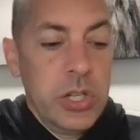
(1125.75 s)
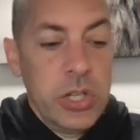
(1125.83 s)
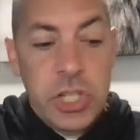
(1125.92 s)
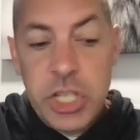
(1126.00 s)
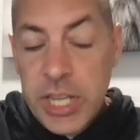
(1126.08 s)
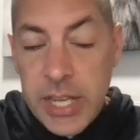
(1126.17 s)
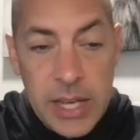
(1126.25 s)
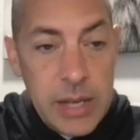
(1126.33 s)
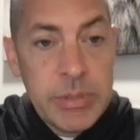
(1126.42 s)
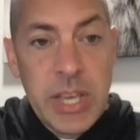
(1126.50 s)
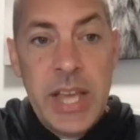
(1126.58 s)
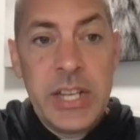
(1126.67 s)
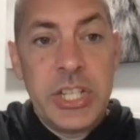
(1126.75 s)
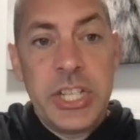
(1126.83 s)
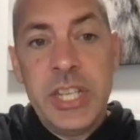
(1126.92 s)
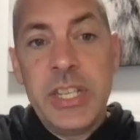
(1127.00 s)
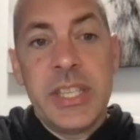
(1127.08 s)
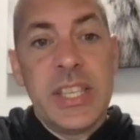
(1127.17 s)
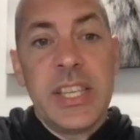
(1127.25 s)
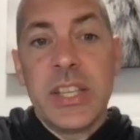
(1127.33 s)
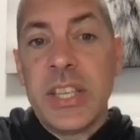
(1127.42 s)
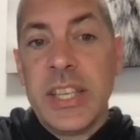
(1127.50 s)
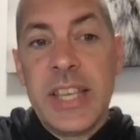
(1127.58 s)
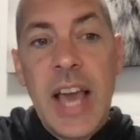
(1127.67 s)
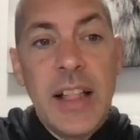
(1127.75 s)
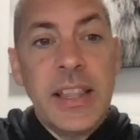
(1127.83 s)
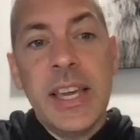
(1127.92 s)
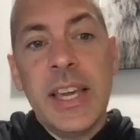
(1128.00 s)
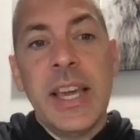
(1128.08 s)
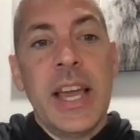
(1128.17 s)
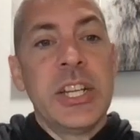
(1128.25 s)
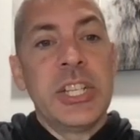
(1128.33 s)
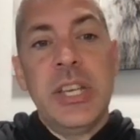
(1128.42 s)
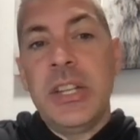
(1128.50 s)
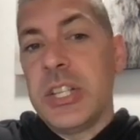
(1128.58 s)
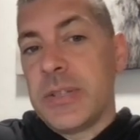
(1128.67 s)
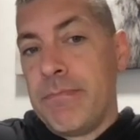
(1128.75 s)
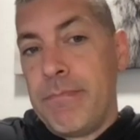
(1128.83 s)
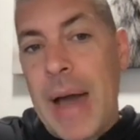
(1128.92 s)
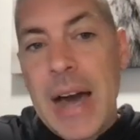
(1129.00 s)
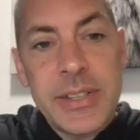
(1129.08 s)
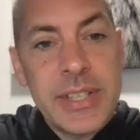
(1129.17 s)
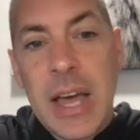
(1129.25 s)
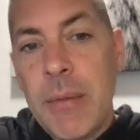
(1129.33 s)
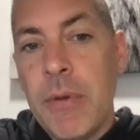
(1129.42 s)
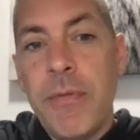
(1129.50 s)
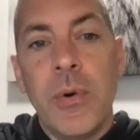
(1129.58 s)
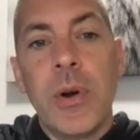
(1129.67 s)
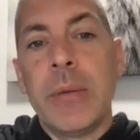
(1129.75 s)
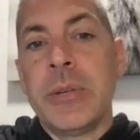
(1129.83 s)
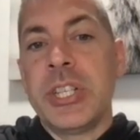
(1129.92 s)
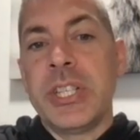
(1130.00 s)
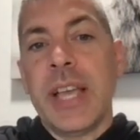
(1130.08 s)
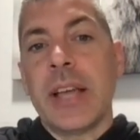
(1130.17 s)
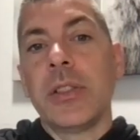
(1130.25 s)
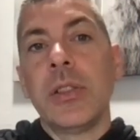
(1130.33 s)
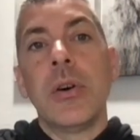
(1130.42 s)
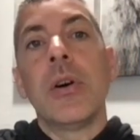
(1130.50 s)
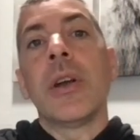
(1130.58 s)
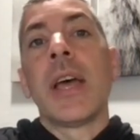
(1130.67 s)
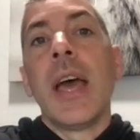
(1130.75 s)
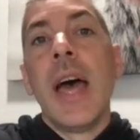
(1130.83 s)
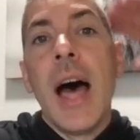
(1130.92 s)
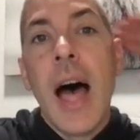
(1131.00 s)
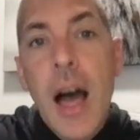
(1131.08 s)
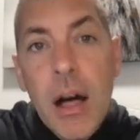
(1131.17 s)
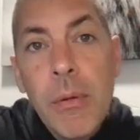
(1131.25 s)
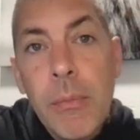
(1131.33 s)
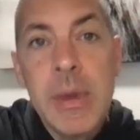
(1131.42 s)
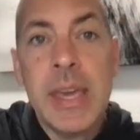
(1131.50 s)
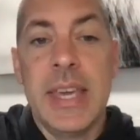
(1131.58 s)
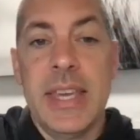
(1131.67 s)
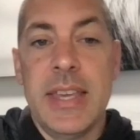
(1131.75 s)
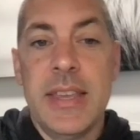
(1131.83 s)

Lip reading: she comes and she's yelling and she just bows down before him and she's like, Lord, help me.